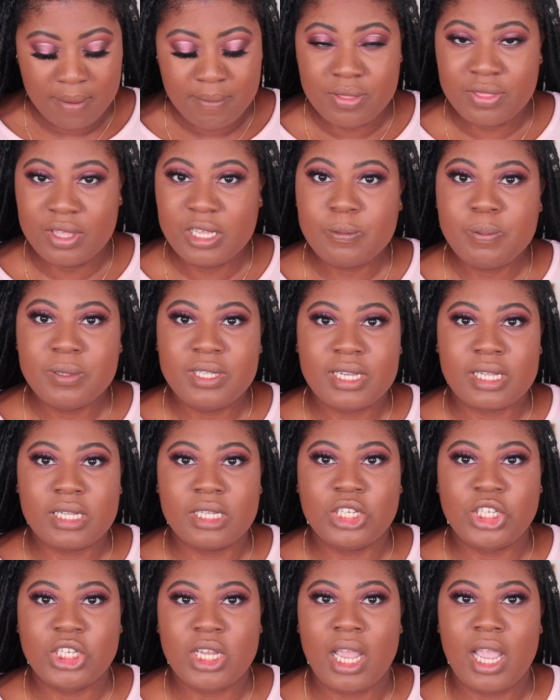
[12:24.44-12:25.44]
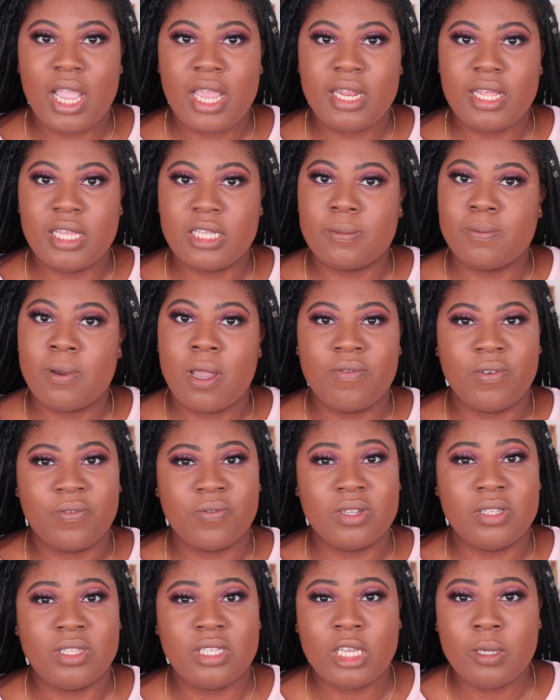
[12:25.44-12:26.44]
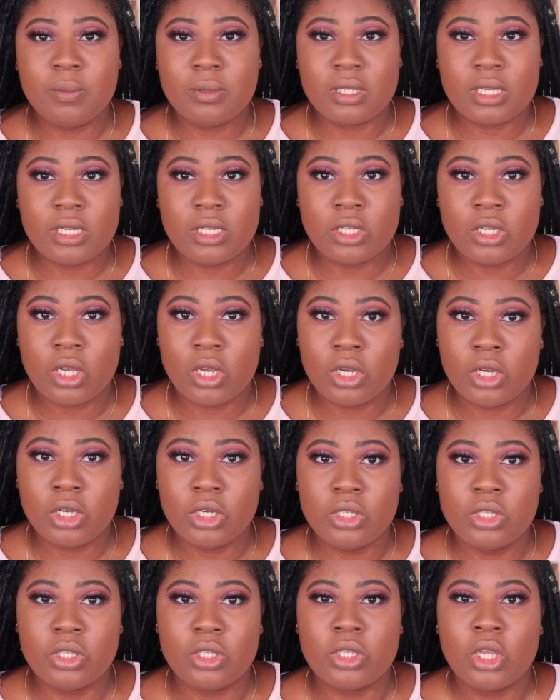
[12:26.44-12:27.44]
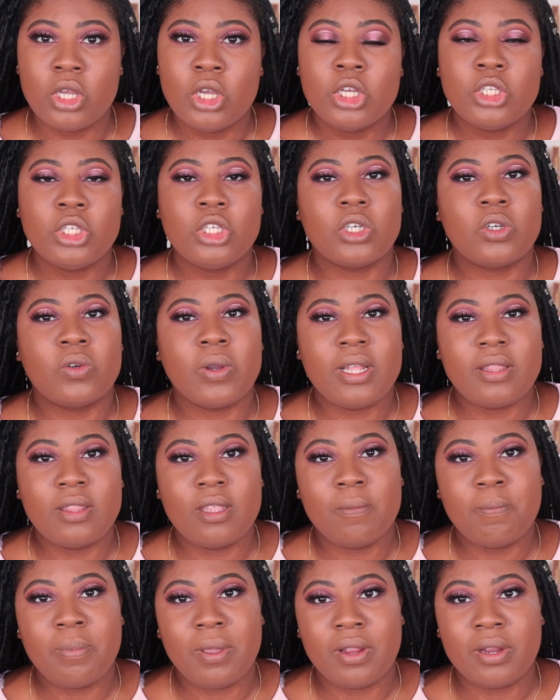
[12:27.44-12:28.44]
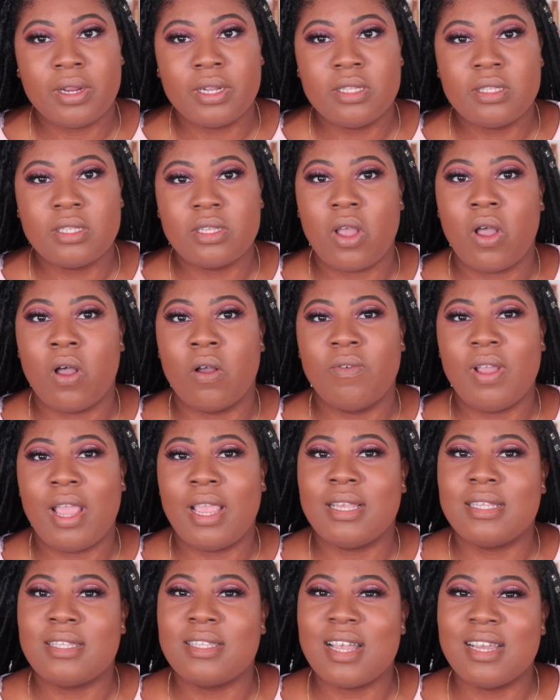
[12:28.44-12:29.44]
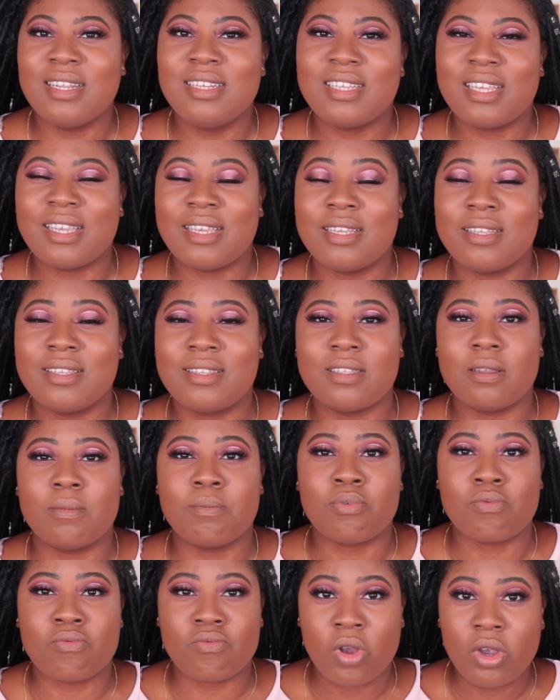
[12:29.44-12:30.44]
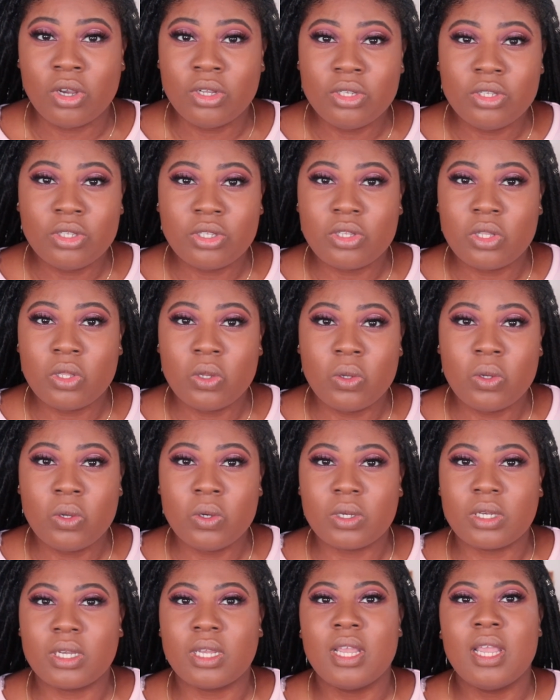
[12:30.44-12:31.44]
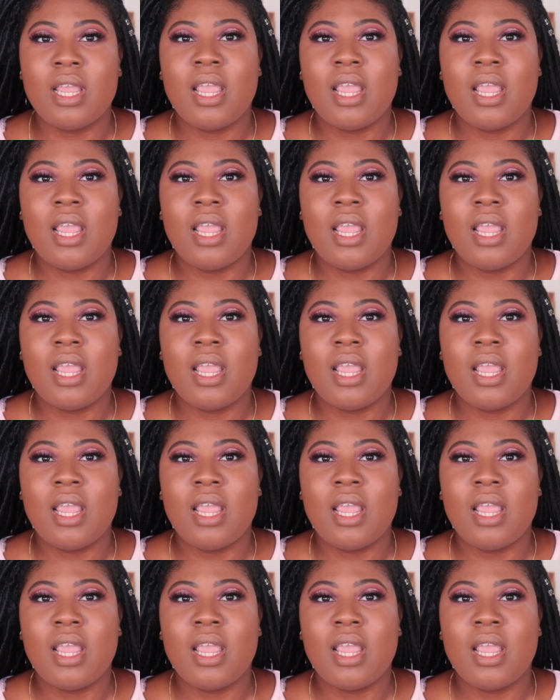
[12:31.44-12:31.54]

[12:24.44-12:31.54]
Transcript: This particular shade is perfect for deep skin tones to create the appearance of a sun-kissed bronze look.